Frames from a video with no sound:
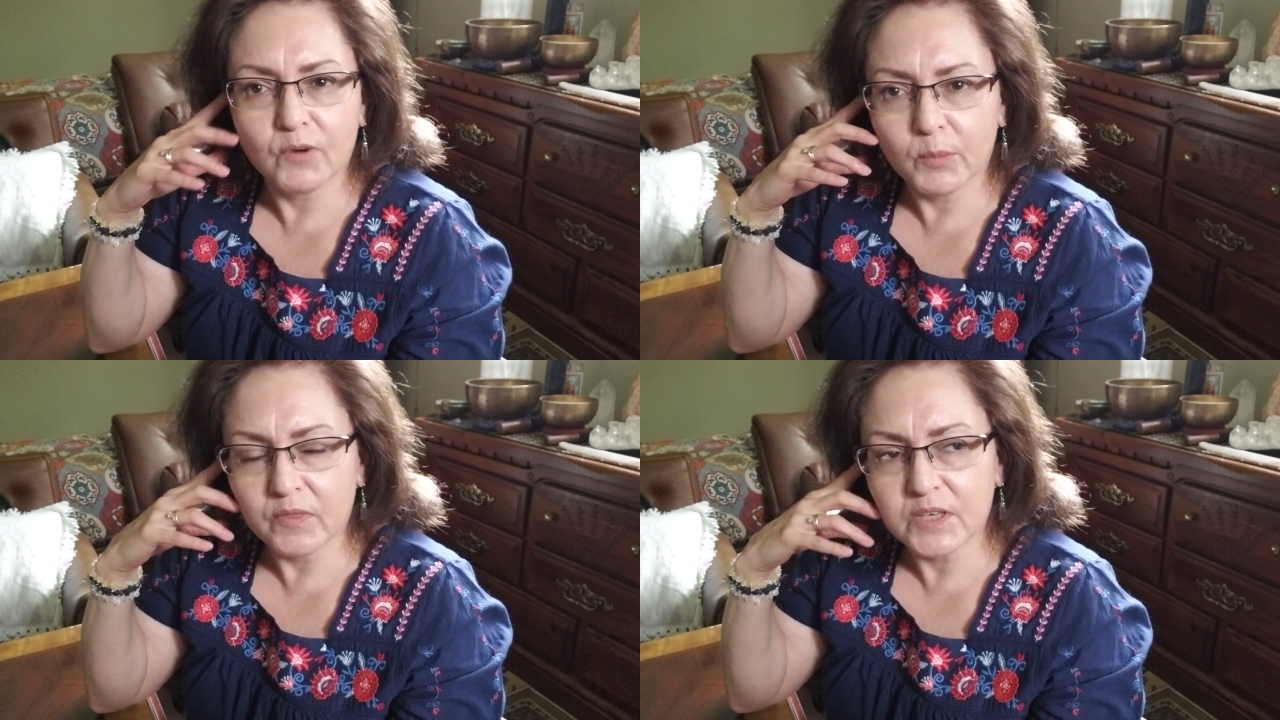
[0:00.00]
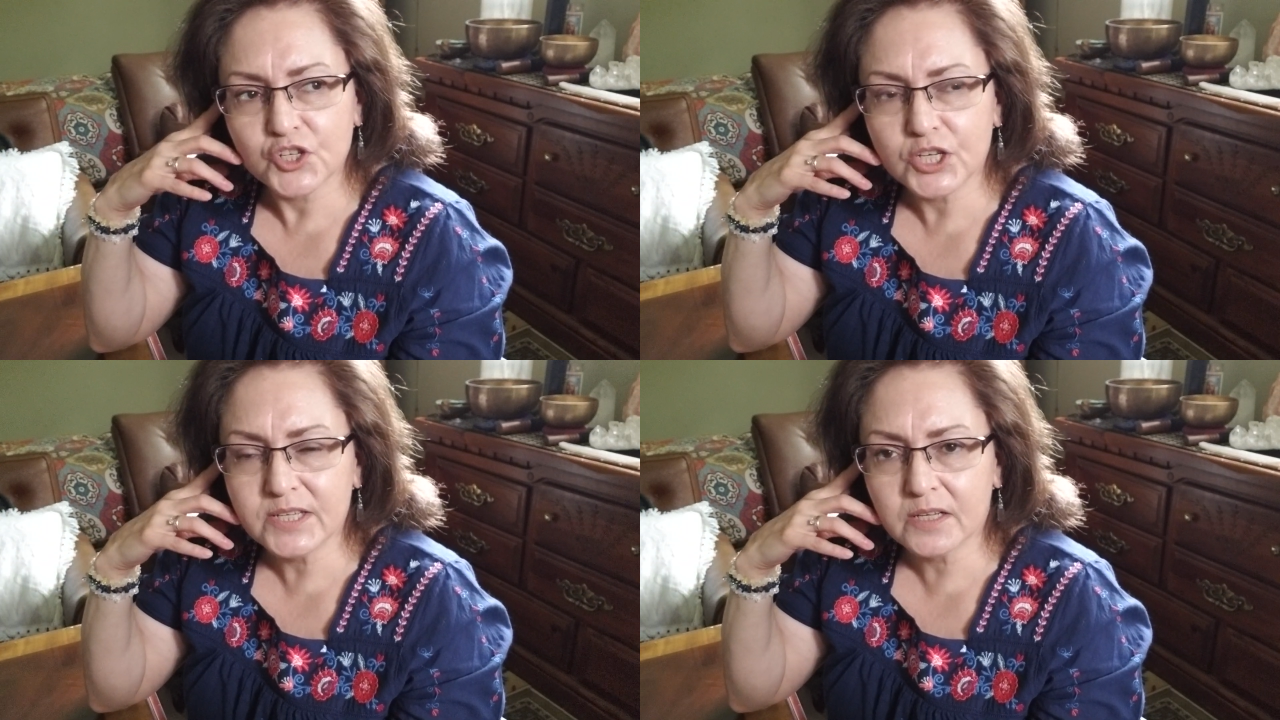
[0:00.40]
But this,
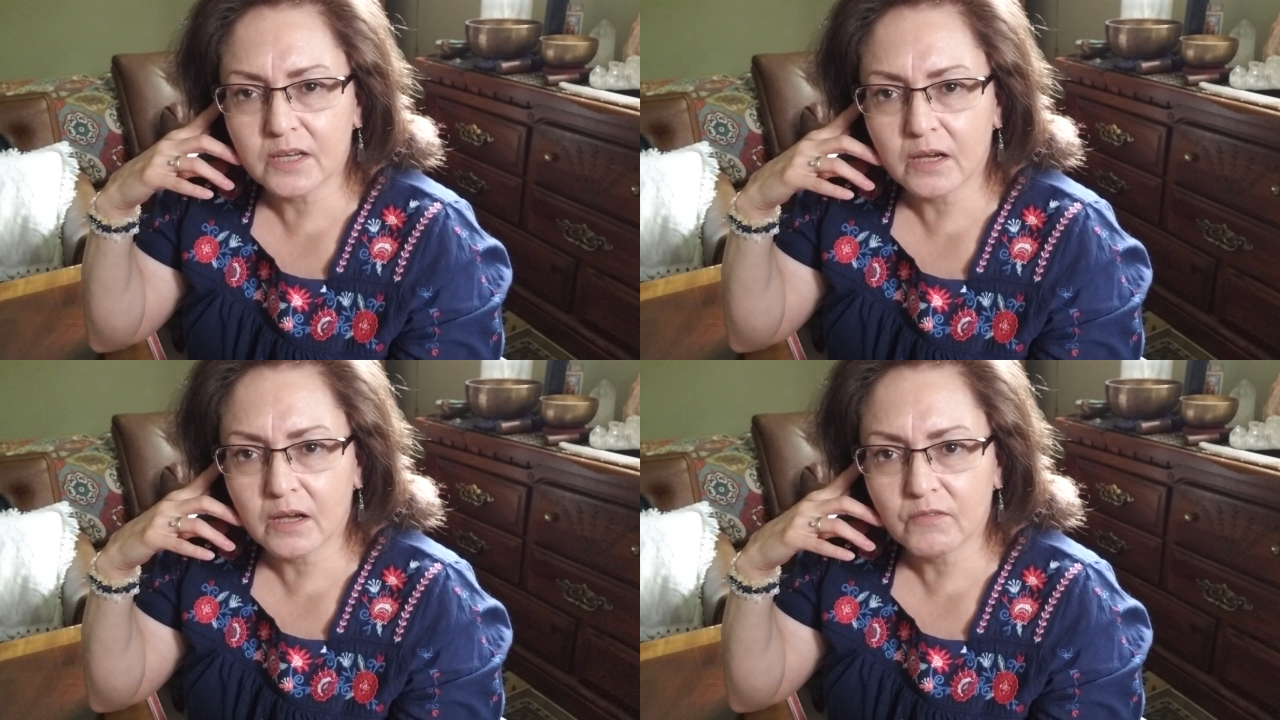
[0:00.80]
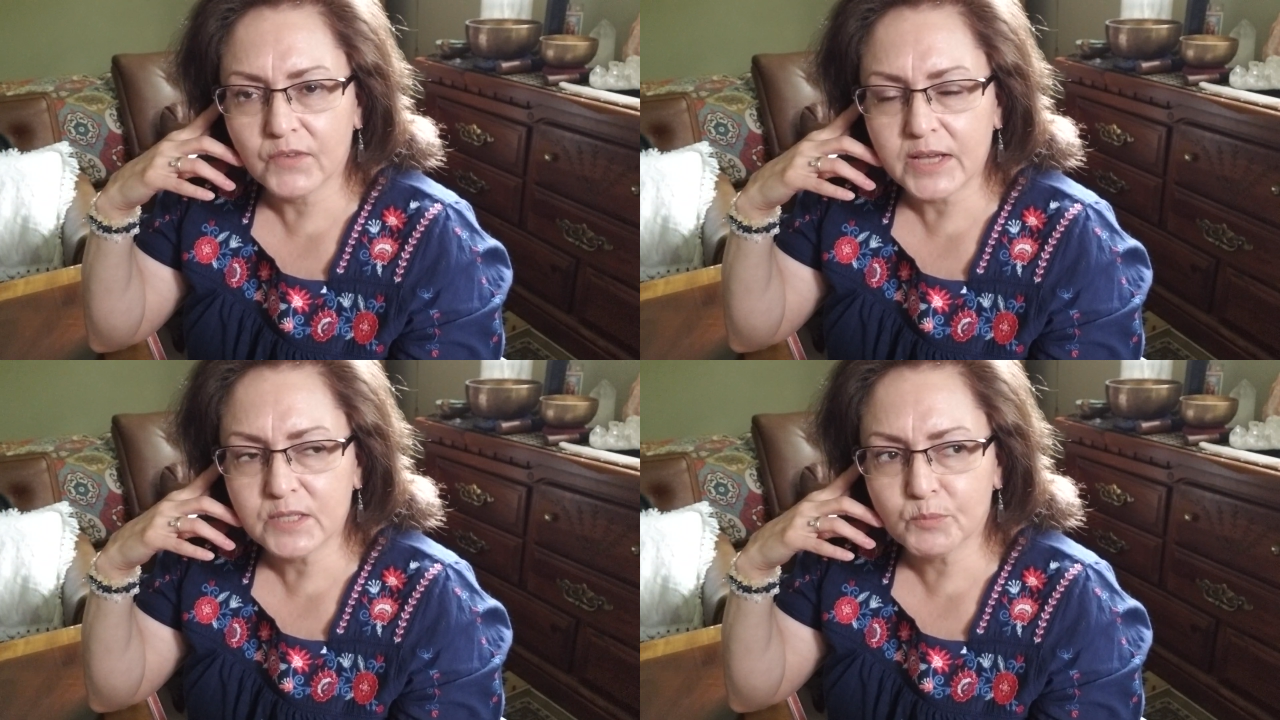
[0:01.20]
she did a
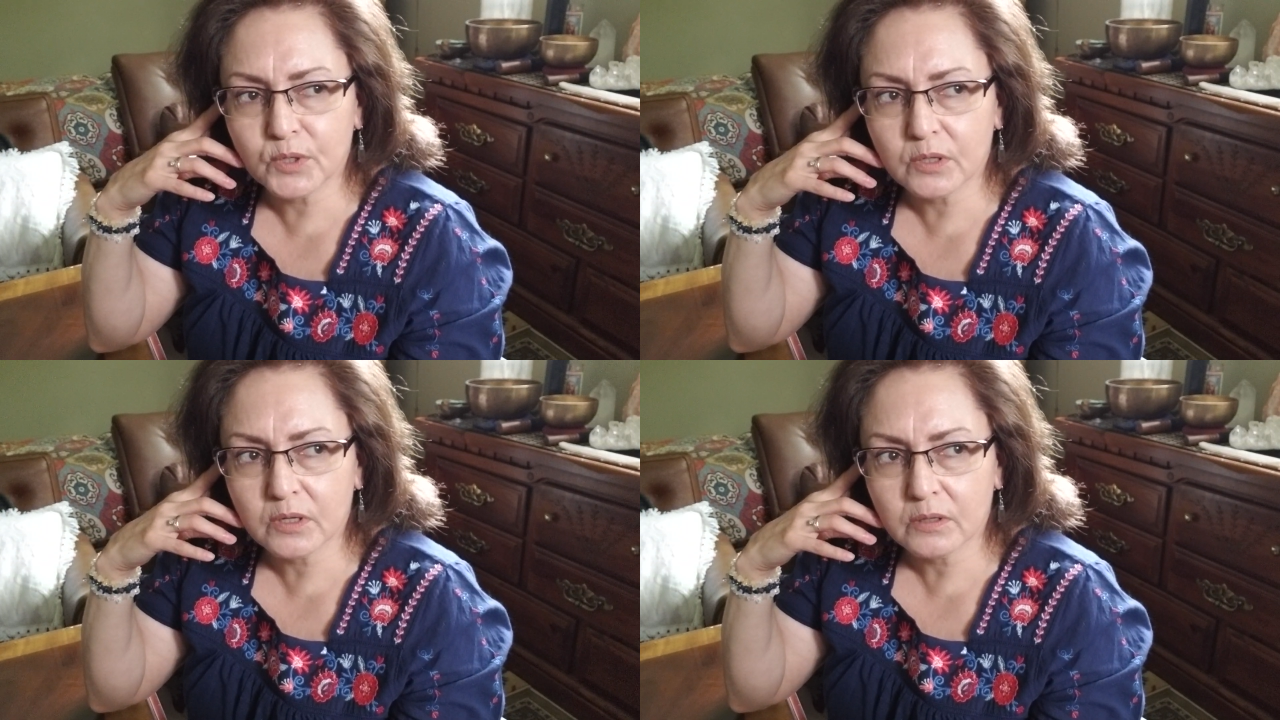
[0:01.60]
Facebook